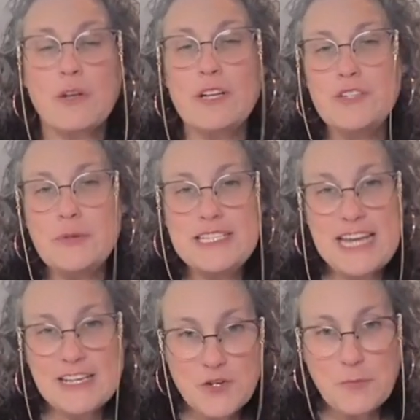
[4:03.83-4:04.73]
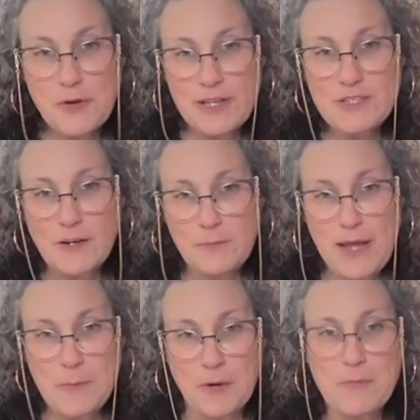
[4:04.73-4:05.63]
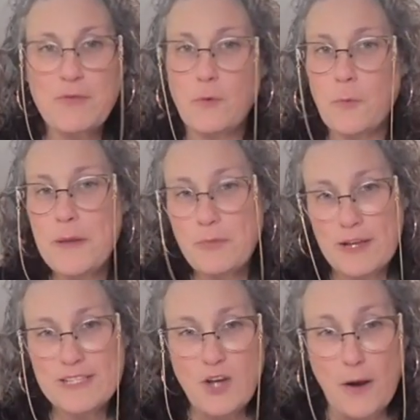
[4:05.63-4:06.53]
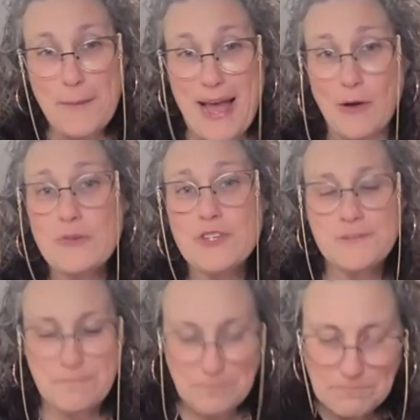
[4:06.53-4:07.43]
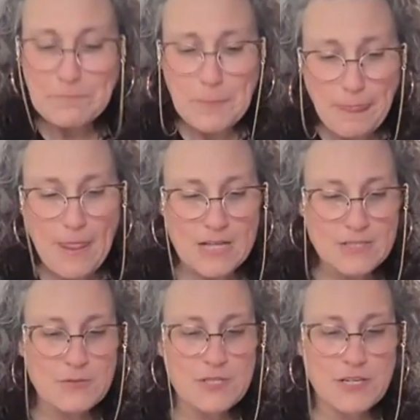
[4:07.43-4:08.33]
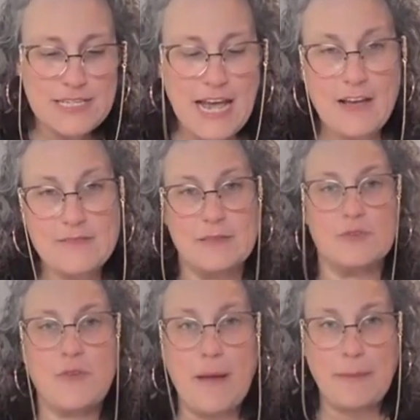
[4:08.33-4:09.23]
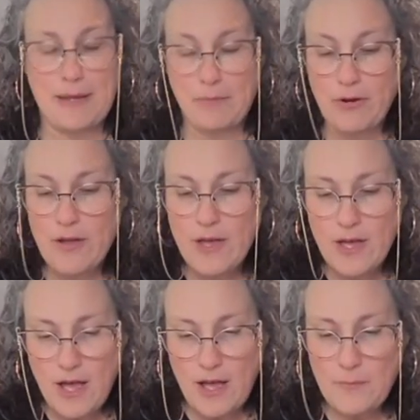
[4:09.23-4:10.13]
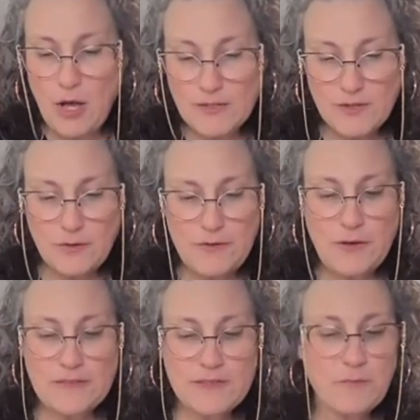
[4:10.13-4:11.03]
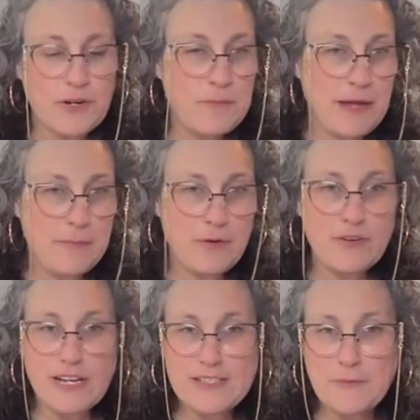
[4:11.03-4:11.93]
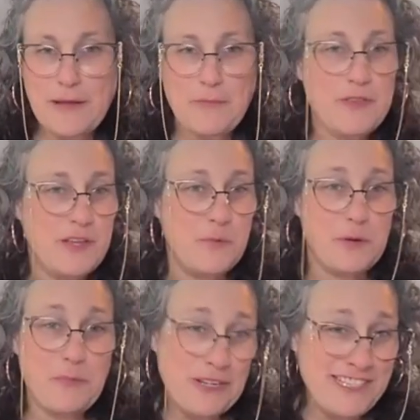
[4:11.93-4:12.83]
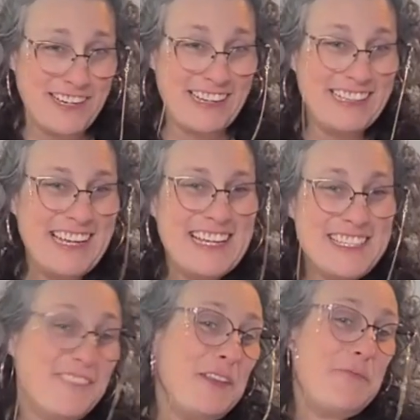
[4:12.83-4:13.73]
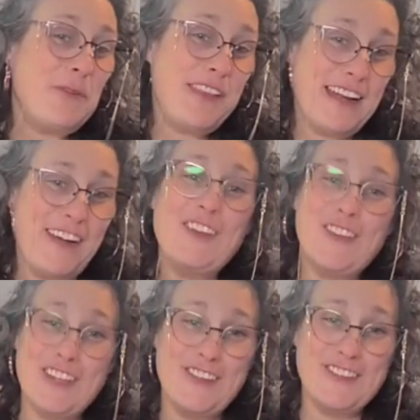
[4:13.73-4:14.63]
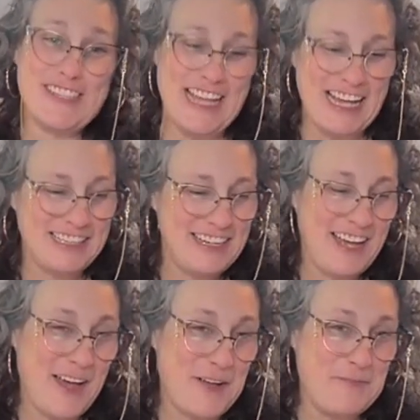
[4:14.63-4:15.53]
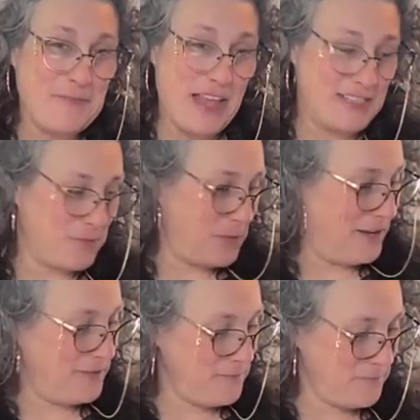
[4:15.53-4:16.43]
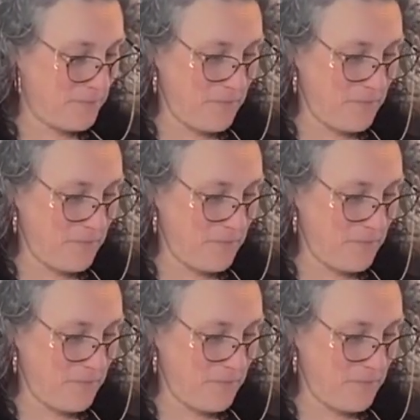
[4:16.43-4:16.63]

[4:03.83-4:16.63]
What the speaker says: We're going to do a tester print on paper before we print our pouch. And so it's good to have some scrap paper. Also, if you have some pretty paper or nicer paper that you want to print on, definitely pull that out and you can use that as well.